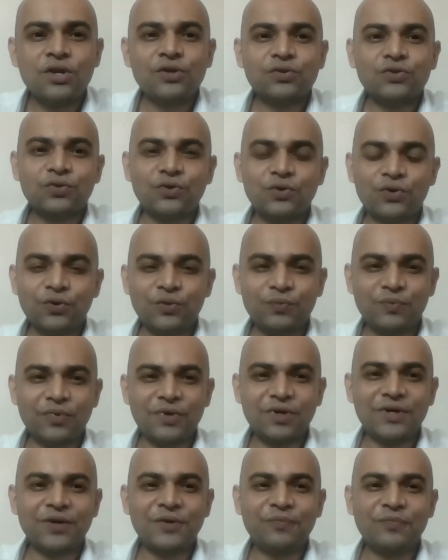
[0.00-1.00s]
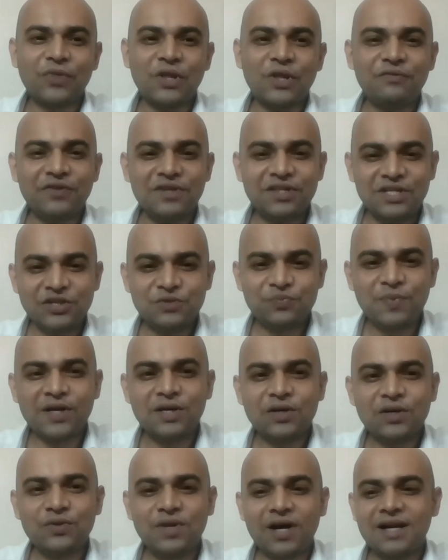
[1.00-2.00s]
So with
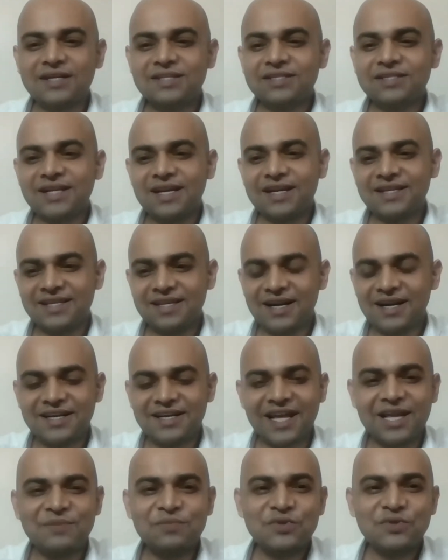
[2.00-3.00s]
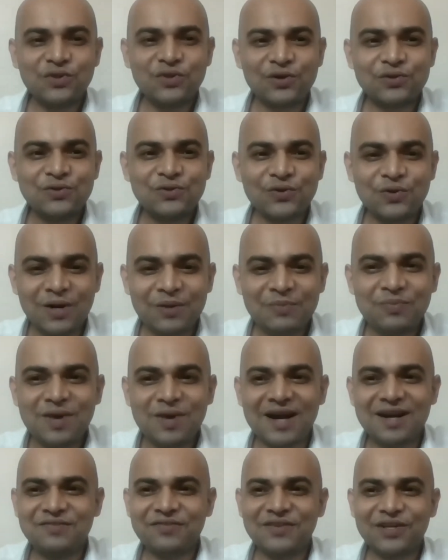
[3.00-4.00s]
respect to that, sir, I think our time is also up,
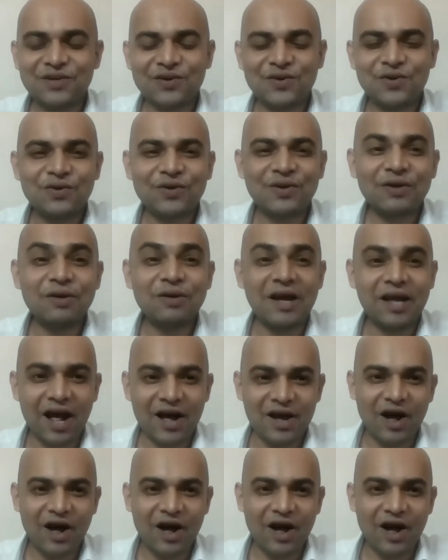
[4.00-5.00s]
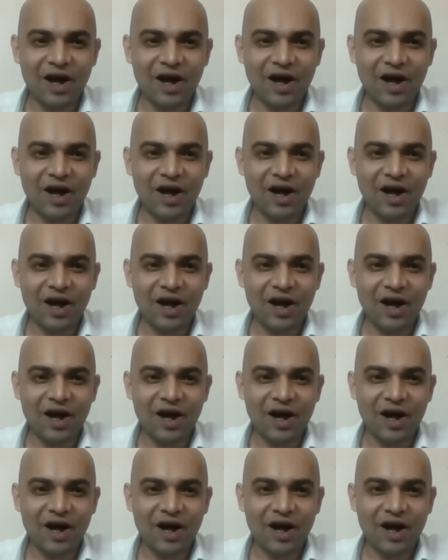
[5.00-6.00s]
and we cannot
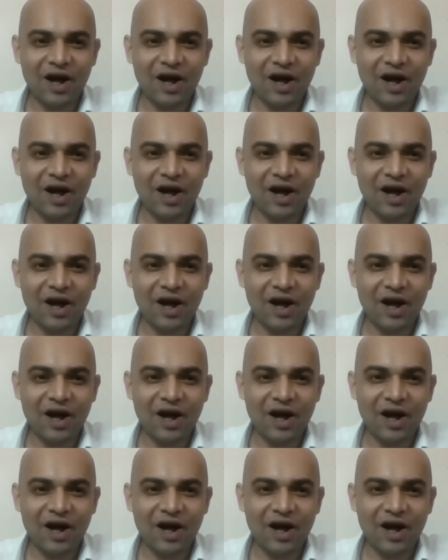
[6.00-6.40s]
howsoever much